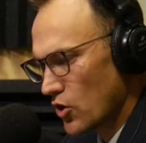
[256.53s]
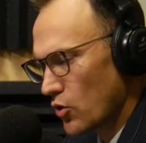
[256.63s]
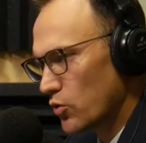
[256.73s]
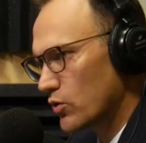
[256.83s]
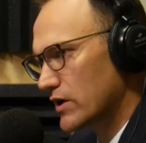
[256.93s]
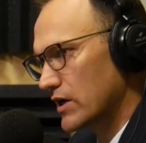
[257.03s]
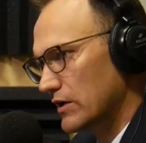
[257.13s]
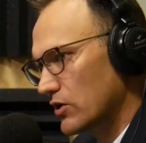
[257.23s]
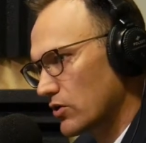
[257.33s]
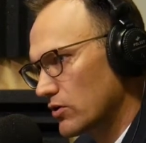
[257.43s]
who
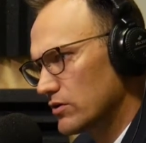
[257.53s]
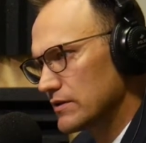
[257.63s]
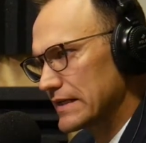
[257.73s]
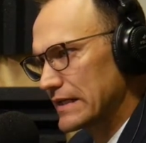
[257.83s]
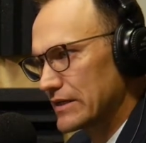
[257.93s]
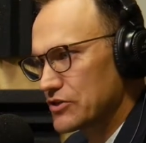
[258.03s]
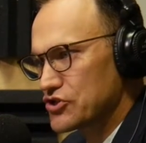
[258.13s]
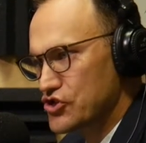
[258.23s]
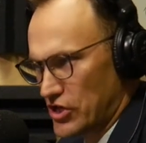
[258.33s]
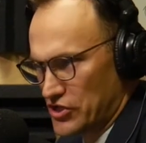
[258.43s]
concurred in
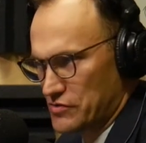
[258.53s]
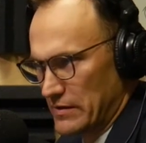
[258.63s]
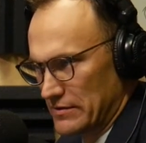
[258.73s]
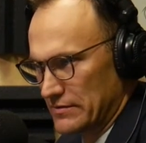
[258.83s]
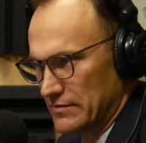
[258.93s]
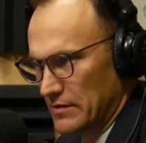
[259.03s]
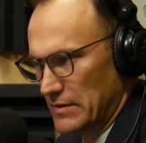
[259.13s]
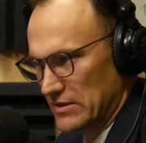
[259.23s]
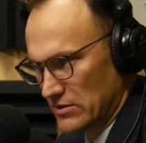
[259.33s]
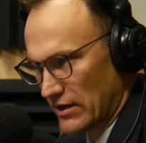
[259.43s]
judgment. It
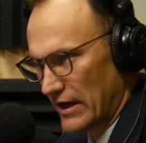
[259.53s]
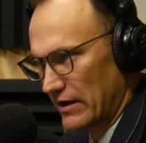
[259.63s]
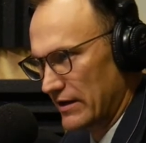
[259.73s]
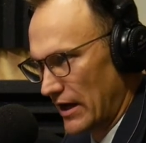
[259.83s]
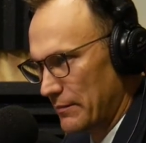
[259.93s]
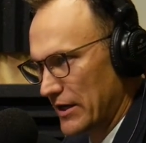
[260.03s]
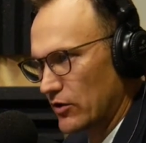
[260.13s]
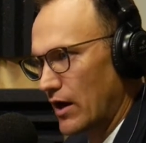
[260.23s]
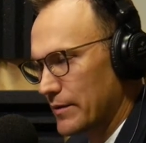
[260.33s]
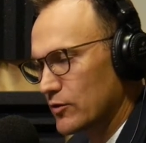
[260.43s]
means, okay, I mean,
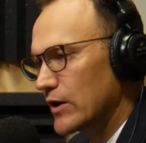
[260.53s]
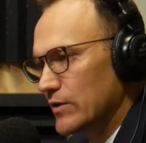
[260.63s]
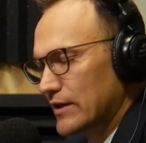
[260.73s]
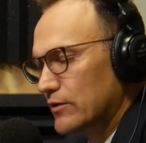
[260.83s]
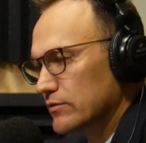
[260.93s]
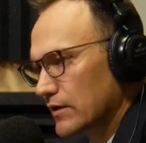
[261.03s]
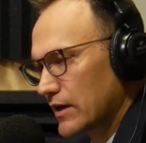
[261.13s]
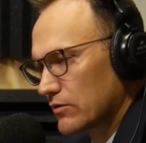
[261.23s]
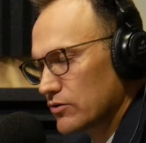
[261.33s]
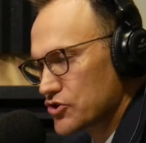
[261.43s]
I'm agreeing with the
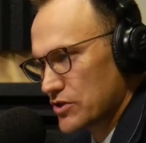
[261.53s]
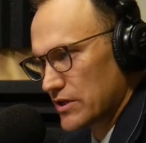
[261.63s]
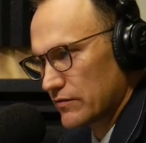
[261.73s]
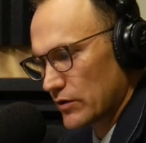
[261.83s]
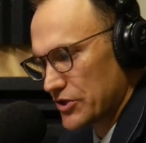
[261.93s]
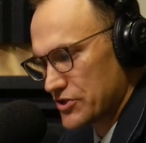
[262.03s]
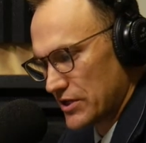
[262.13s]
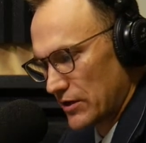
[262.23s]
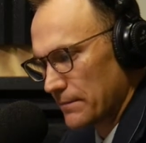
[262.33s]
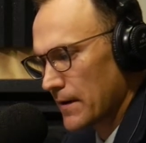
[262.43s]
conclusion that you've reached
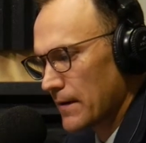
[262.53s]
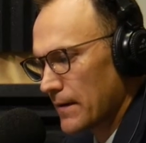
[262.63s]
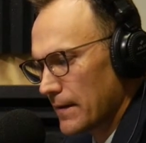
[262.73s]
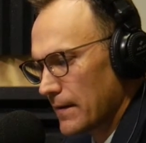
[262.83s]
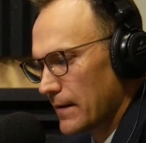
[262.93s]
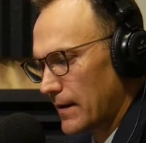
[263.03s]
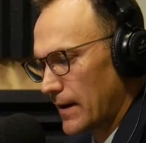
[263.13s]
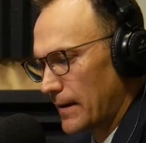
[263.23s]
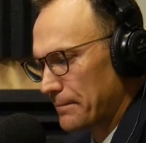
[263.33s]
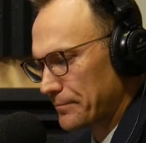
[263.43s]
here,
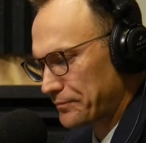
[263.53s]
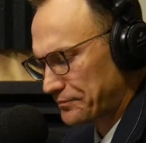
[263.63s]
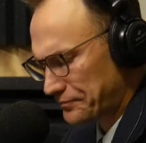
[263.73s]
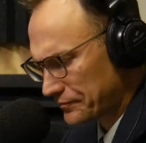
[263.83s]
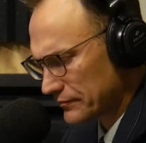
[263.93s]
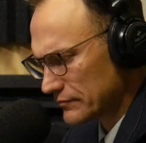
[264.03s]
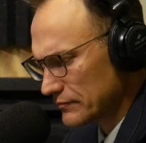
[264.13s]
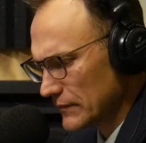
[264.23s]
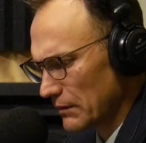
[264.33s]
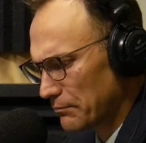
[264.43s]

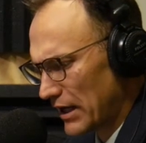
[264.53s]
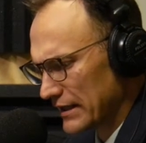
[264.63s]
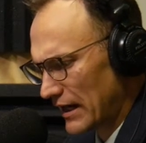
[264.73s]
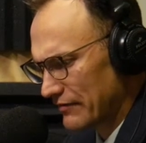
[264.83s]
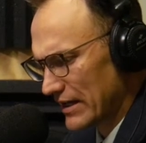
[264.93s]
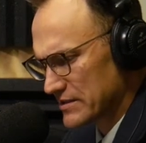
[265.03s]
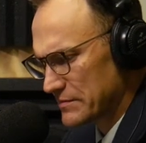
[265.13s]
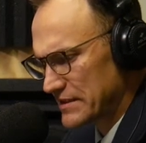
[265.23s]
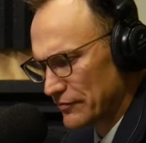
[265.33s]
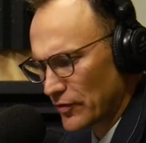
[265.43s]
but I've got some
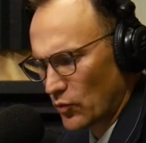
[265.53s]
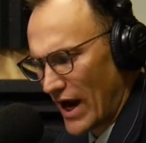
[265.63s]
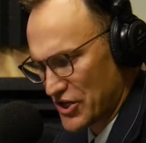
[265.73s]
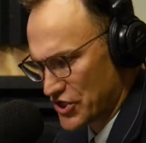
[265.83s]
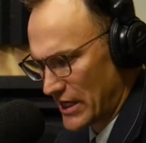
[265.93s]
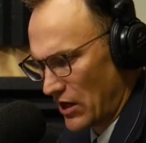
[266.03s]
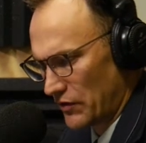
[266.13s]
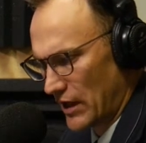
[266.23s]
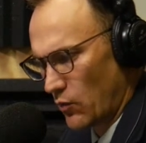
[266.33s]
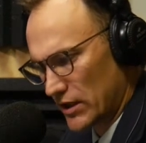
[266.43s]
different rationale
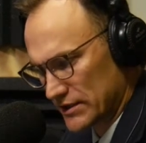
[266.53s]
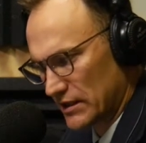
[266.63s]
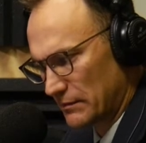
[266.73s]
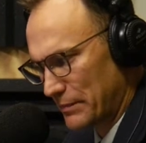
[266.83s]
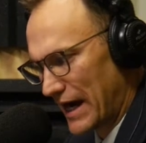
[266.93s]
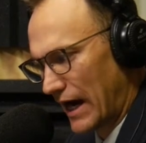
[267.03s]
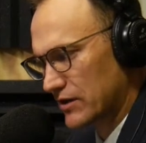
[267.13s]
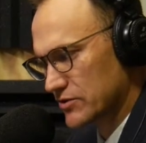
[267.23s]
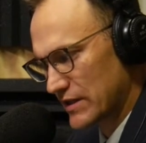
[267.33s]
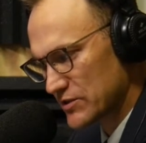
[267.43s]
that I want to unpack.
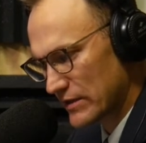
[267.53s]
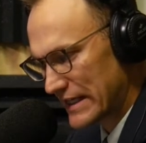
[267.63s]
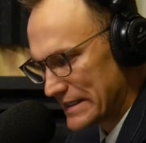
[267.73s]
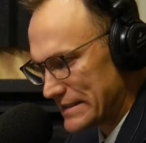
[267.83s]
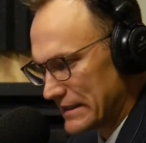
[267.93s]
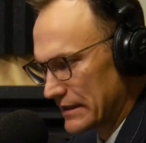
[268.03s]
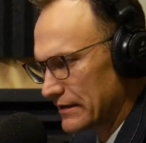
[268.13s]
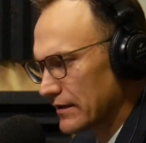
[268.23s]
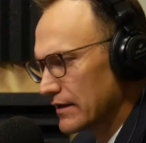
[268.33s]
So that's what he did.